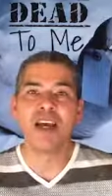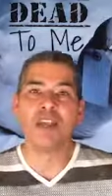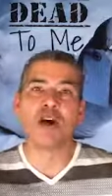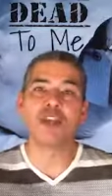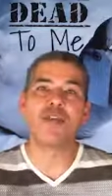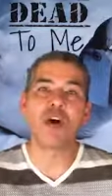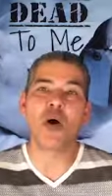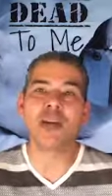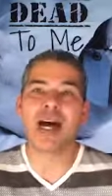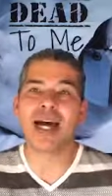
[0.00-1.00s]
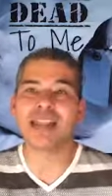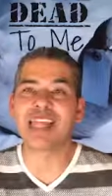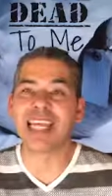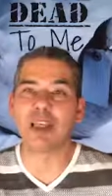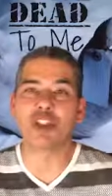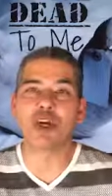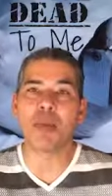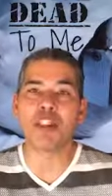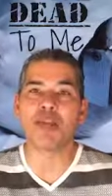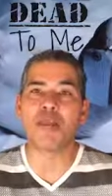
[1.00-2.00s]
Those of you online, thank you so
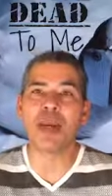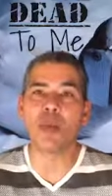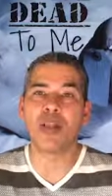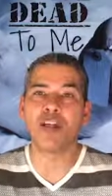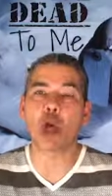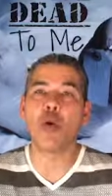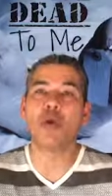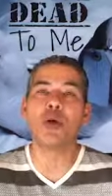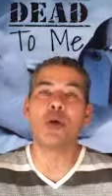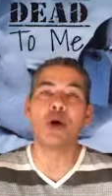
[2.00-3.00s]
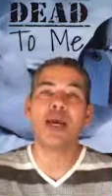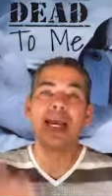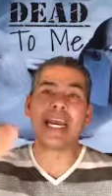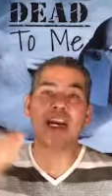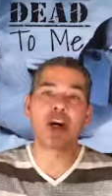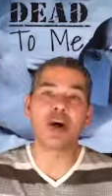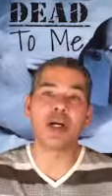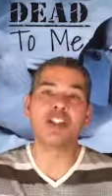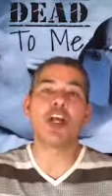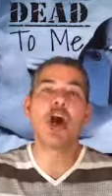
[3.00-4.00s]
much for being with us. Hope you were
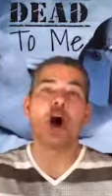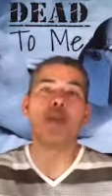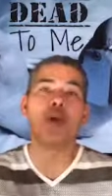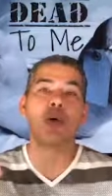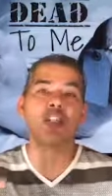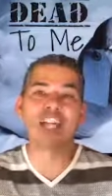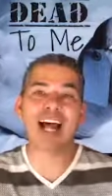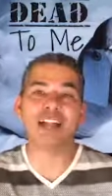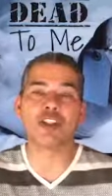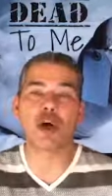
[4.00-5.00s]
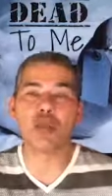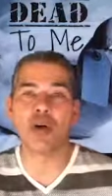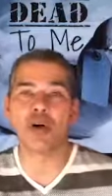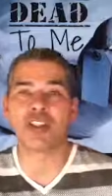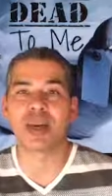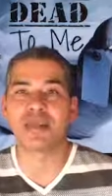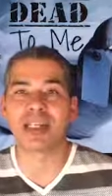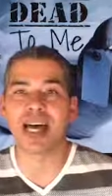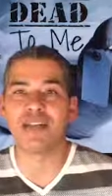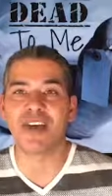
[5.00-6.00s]
encouraged. Hope you were challenged. Hope you heard something
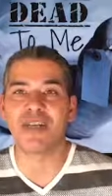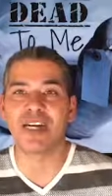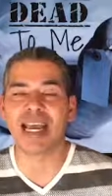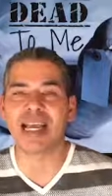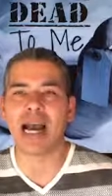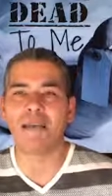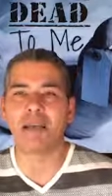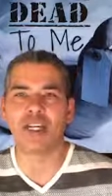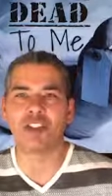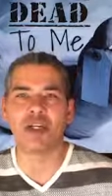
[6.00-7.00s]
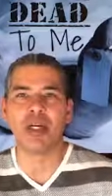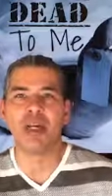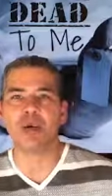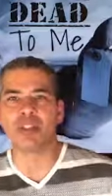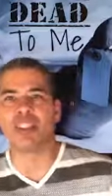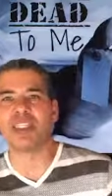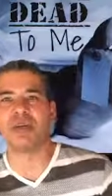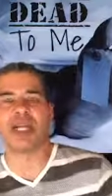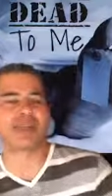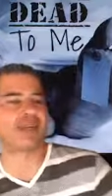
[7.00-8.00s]
life giving today. God bless you. We'll see you
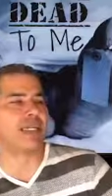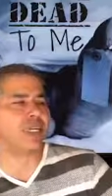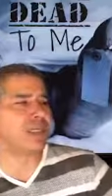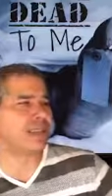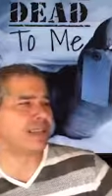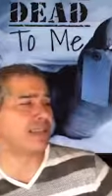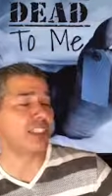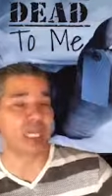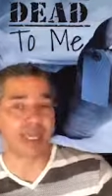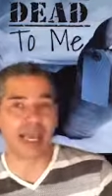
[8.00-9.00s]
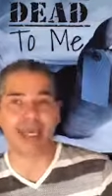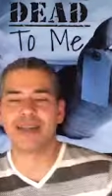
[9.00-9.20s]
next Sunday. Sunday.